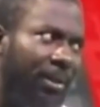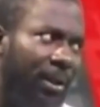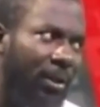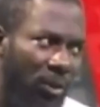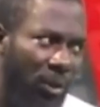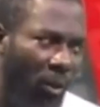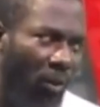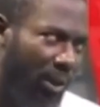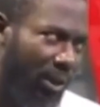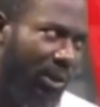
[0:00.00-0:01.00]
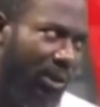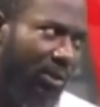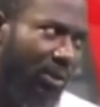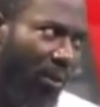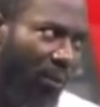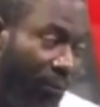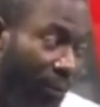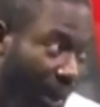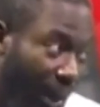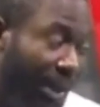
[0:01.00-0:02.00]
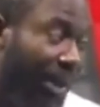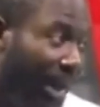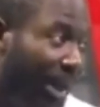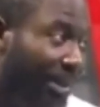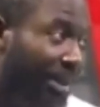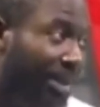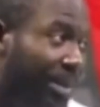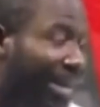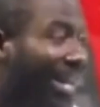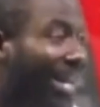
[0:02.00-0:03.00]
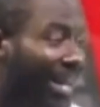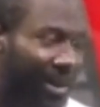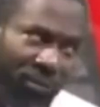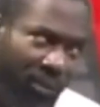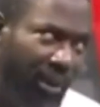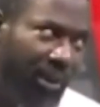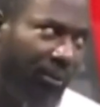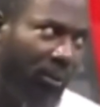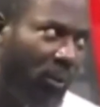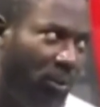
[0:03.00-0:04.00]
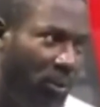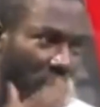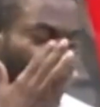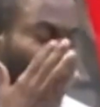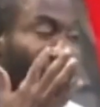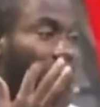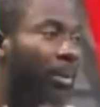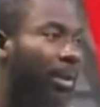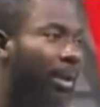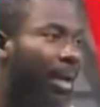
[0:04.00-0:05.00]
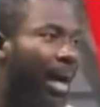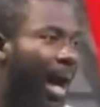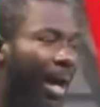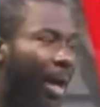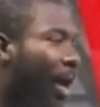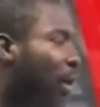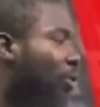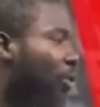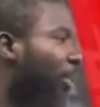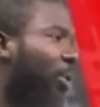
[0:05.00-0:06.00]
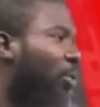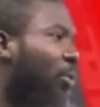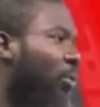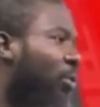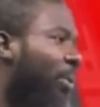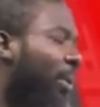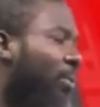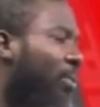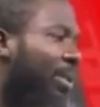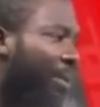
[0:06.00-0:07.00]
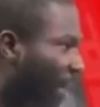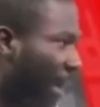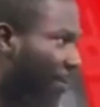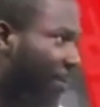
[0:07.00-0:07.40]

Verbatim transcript: to the conditions of Ghanaian artists. Right. It's really difficult. You know, you have to be an entrepreneur to mm. be able to survive.